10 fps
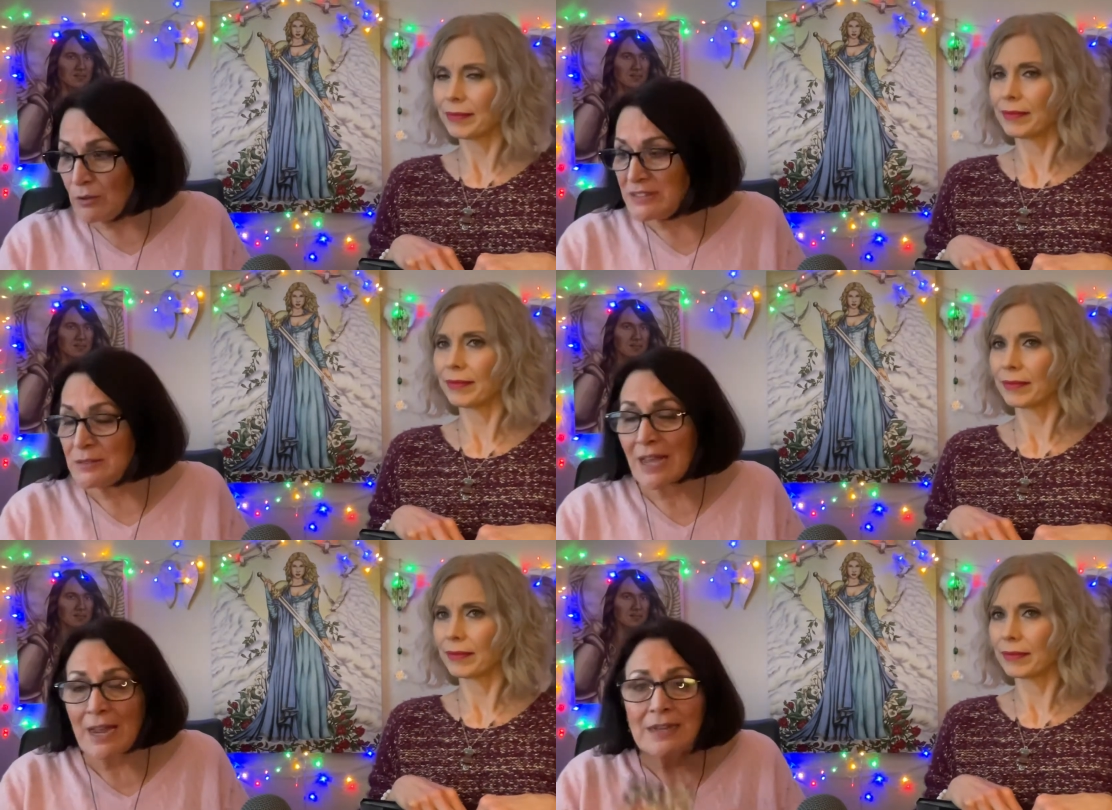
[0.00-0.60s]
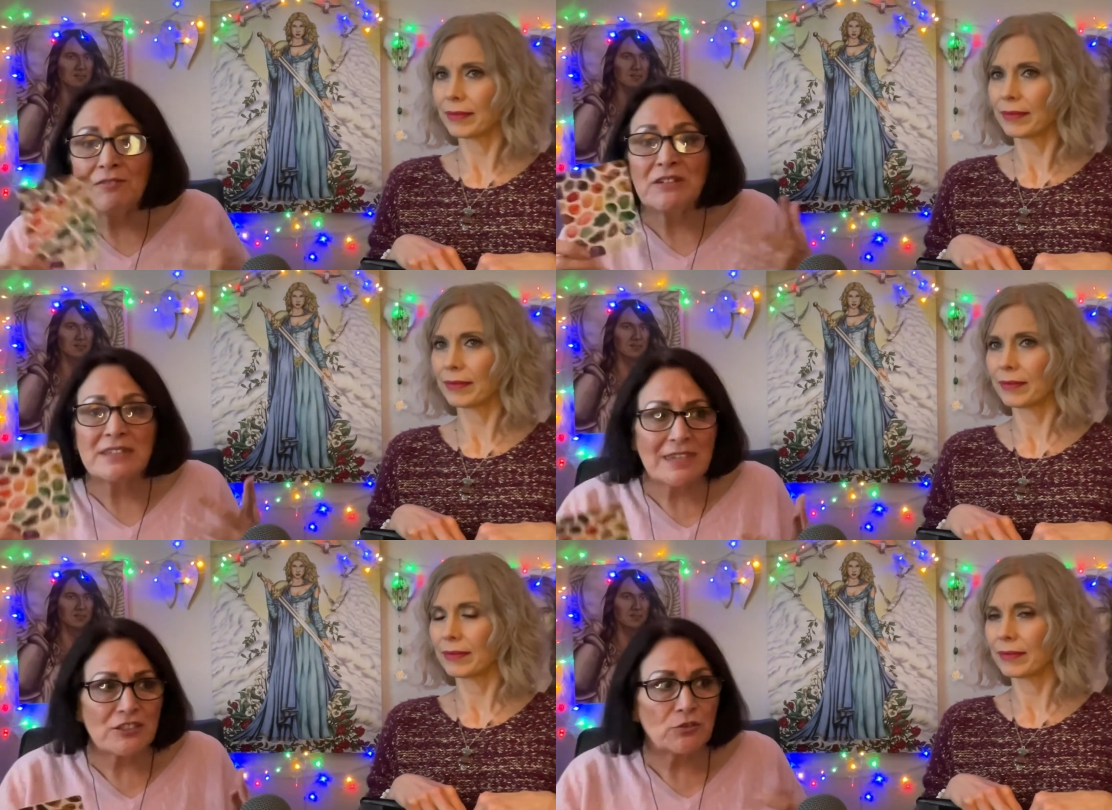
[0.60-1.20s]
Speaker 1: it's kind of an
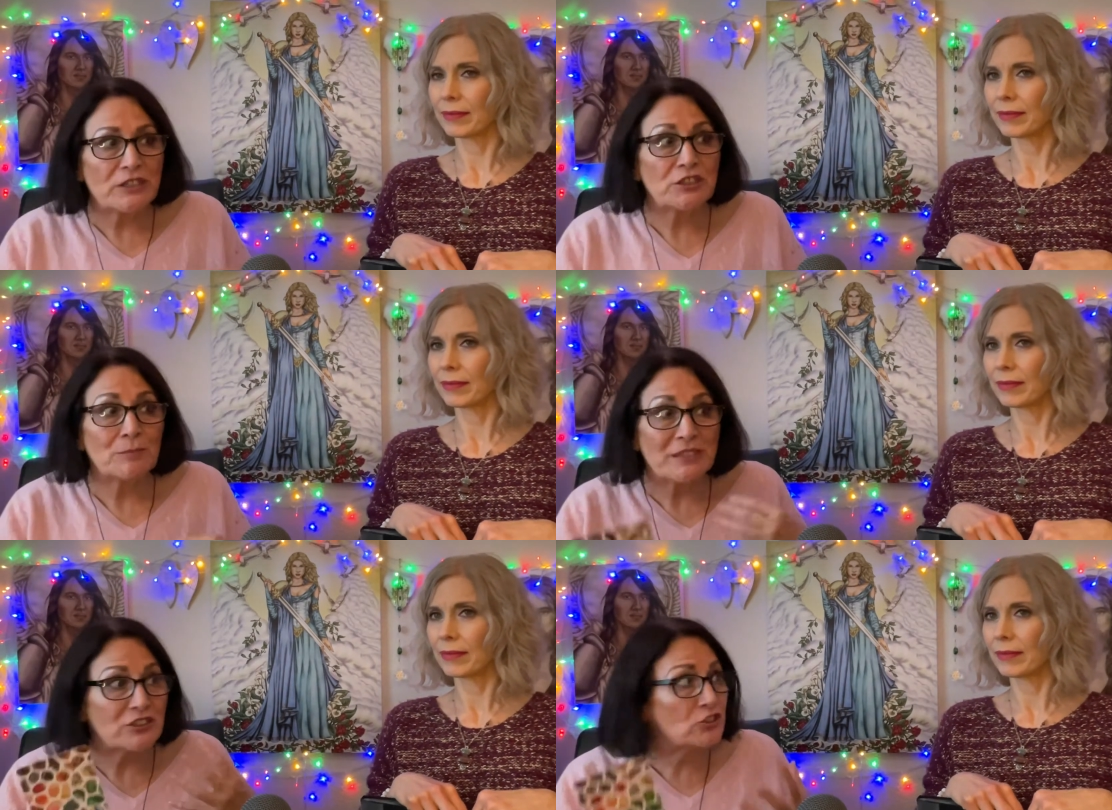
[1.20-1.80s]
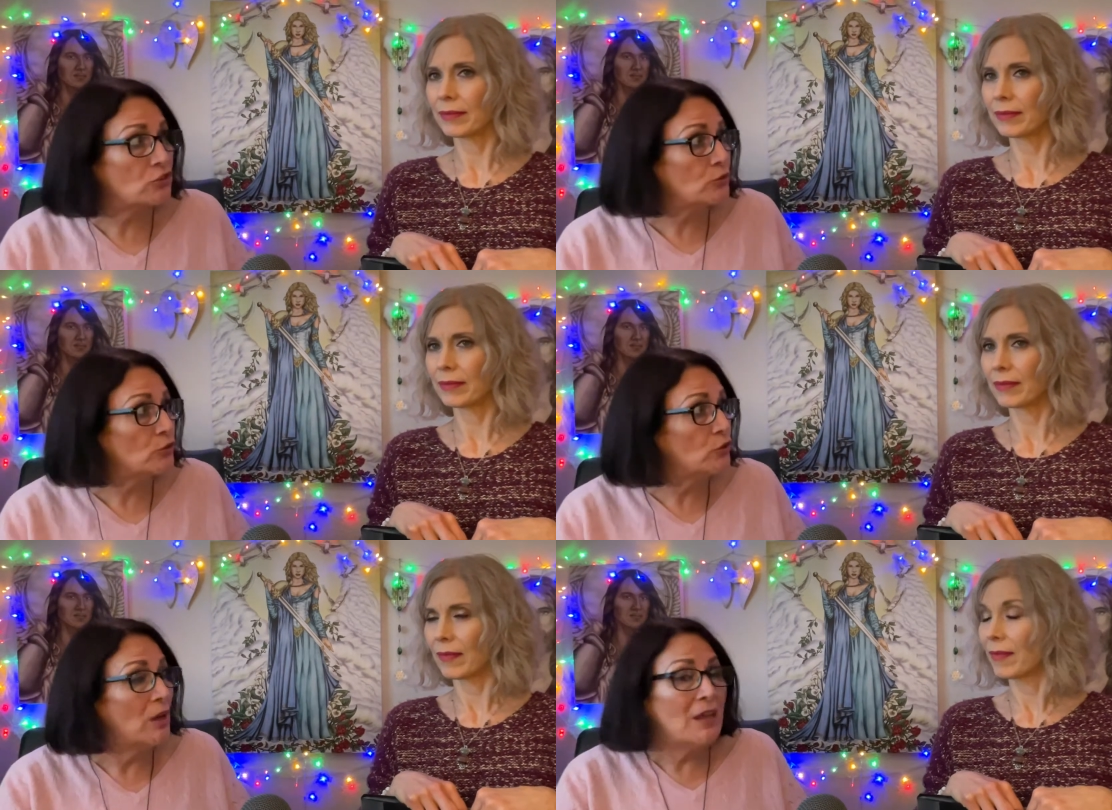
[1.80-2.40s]
exaggeration, but it's true,
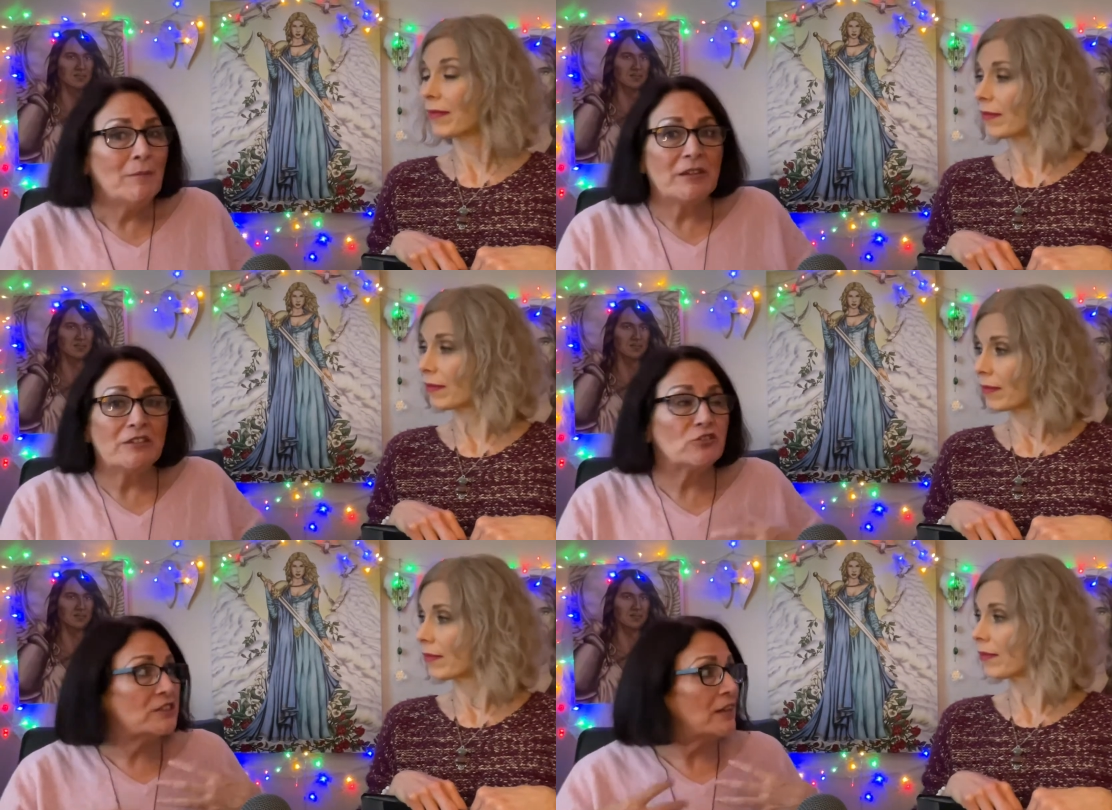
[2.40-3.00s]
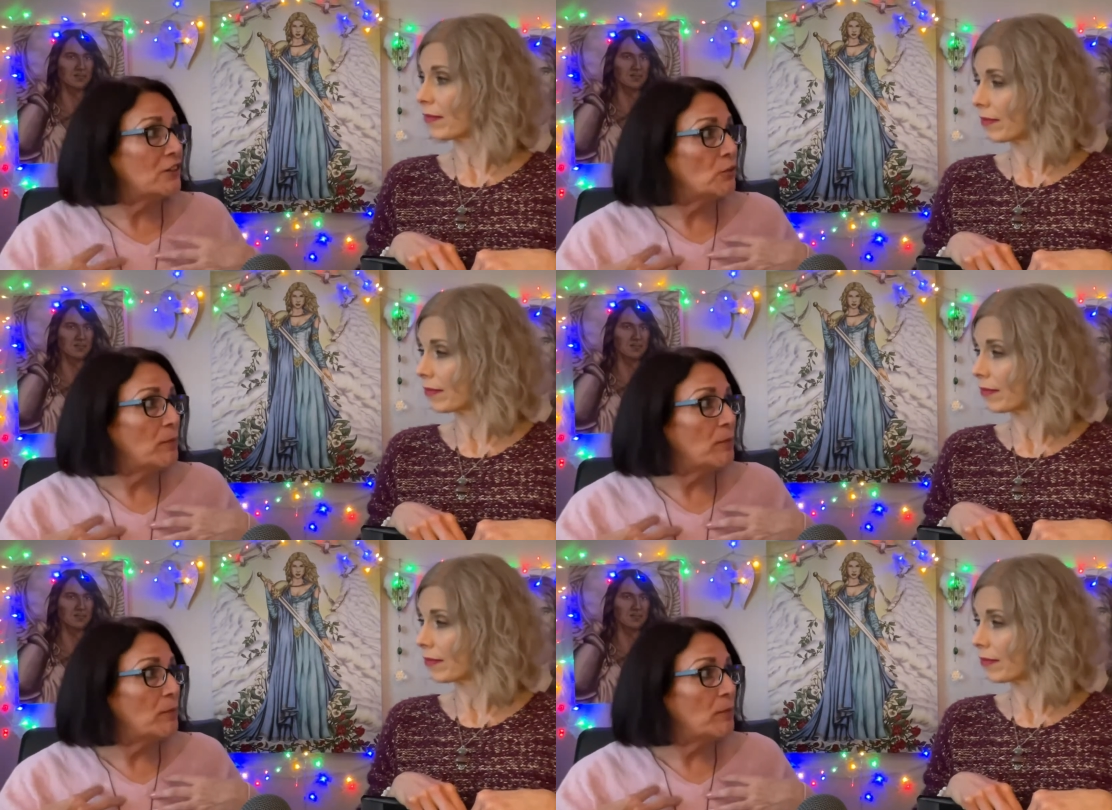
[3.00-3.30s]
because you're telling your